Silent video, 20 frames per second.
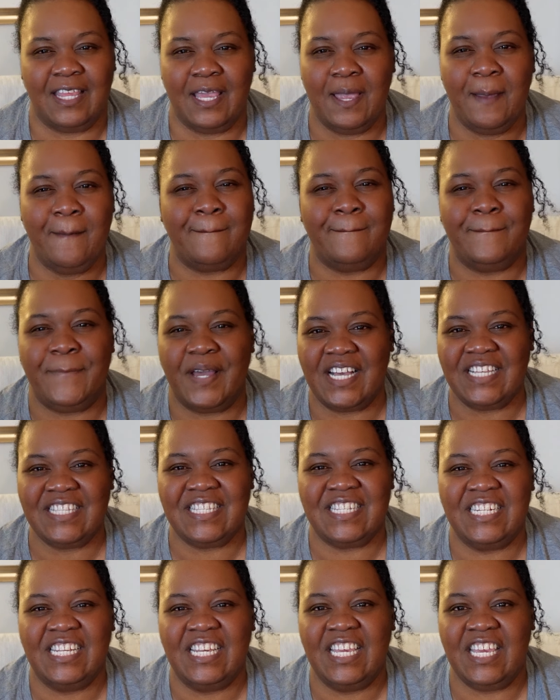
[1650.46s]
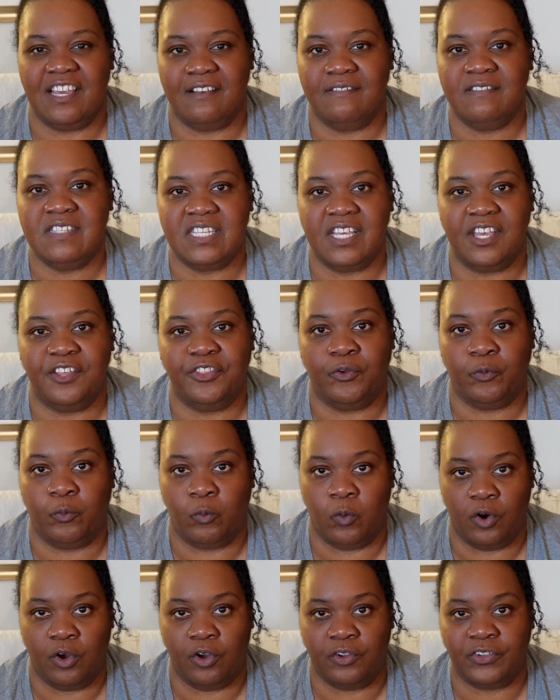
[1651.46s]
the best gifts in the
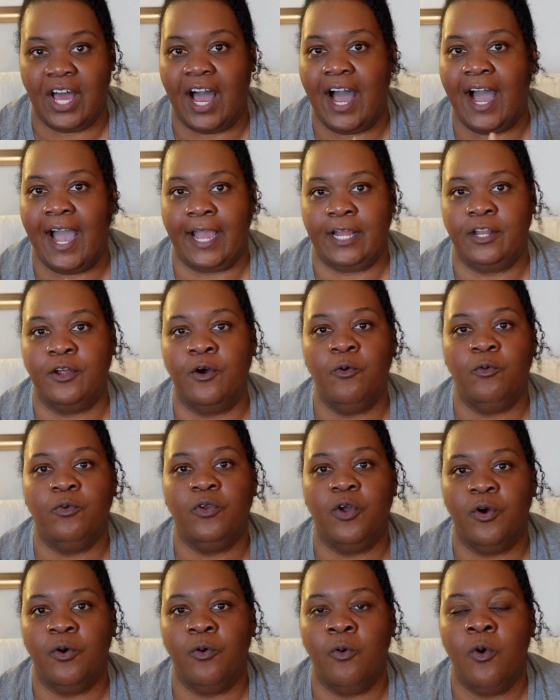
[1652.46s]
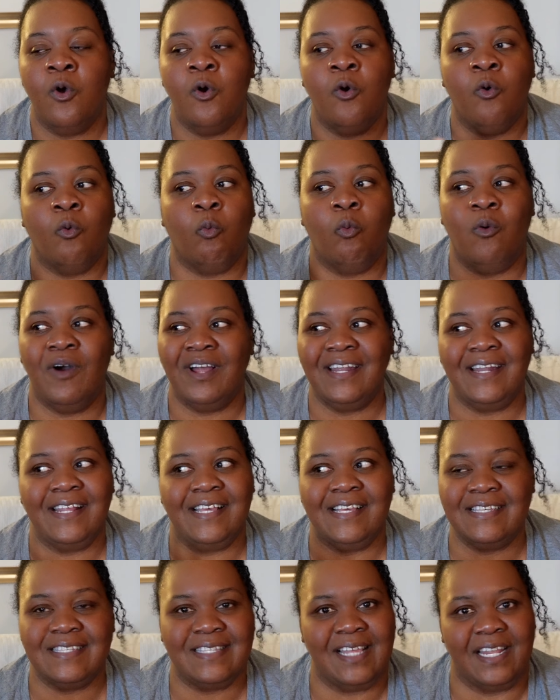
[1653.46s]
world. I don't know what it
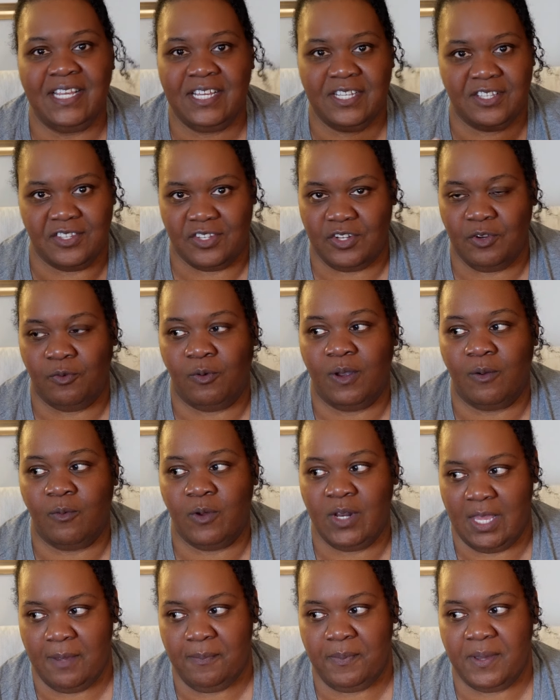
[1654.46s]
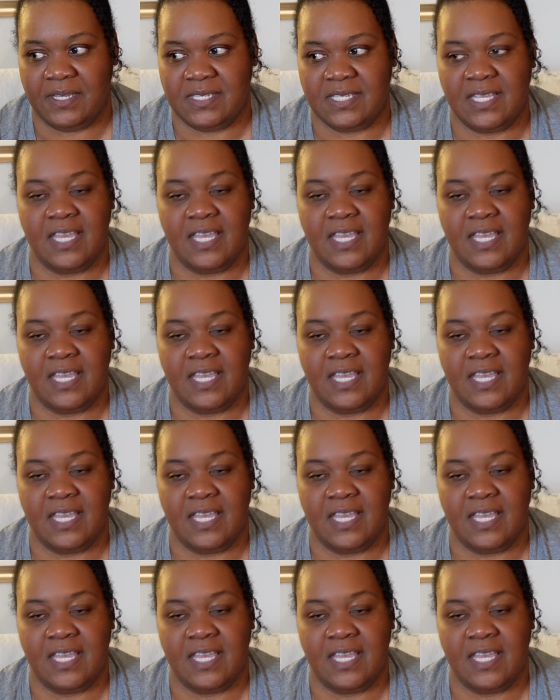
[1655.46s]
is that he's doing when he picks